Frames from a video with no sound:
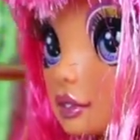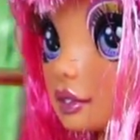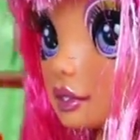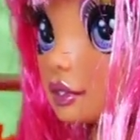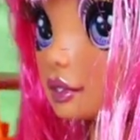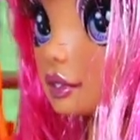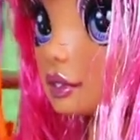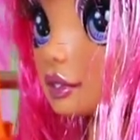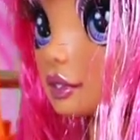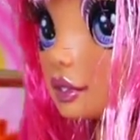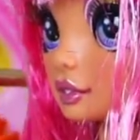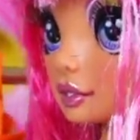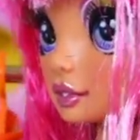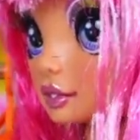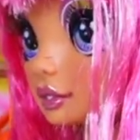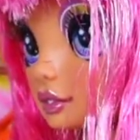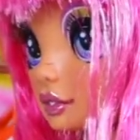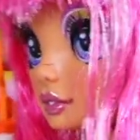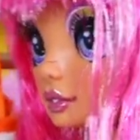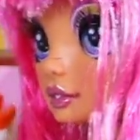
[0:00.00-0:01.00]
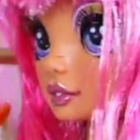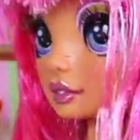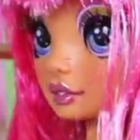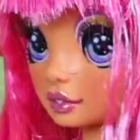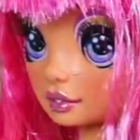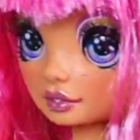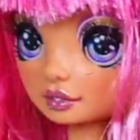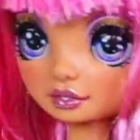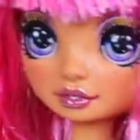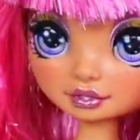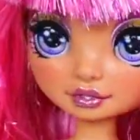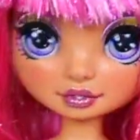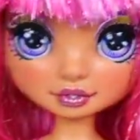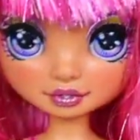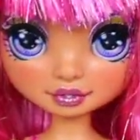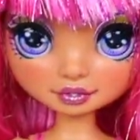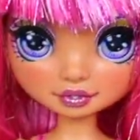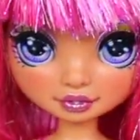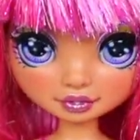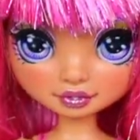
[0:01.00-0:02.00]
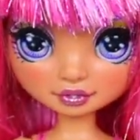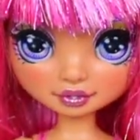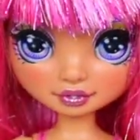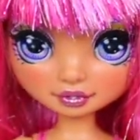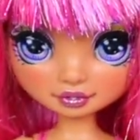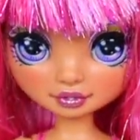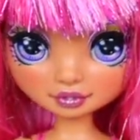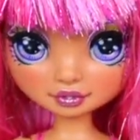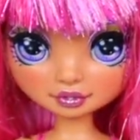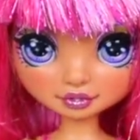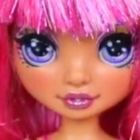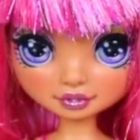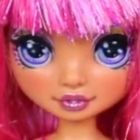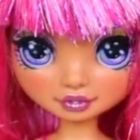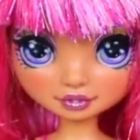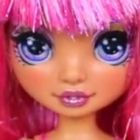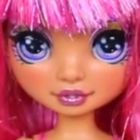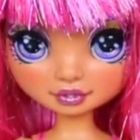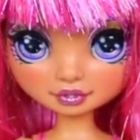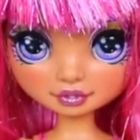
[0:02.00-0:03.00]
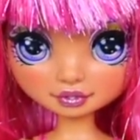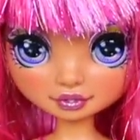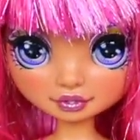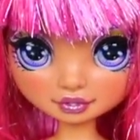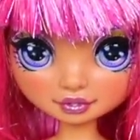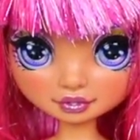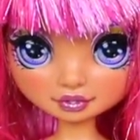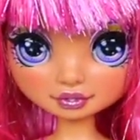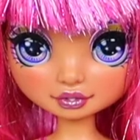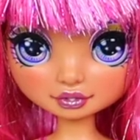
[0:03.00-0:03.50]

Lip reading: two purple ones? Okay, coming right up.